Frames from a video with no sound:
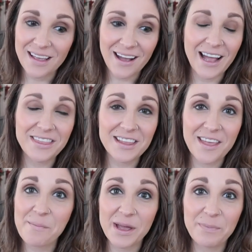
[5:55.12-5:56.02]
I think
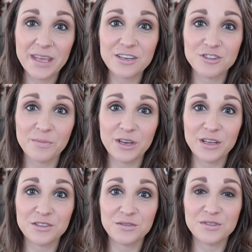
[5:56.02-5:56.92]
that might be
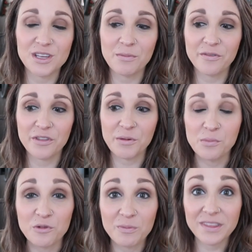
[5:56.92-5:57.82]
contributing to some of the
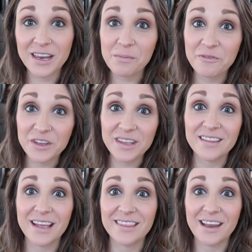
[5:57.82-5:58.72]
movement that I'm feeling,
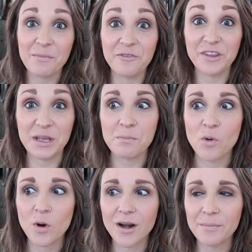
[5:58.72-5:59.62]
like that I'm feeling
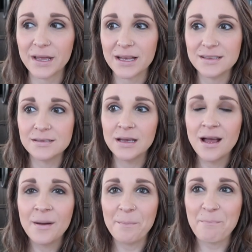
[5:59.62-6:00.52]
more because
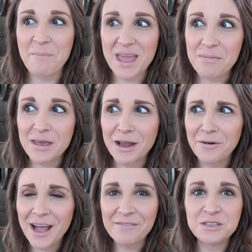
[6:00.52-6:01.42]
maybe I
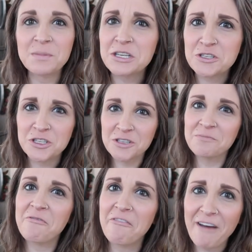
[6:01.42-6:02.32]
don't have as much
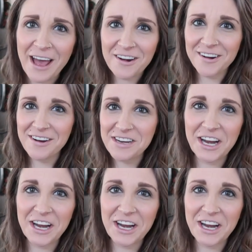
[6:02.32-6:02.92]
fat around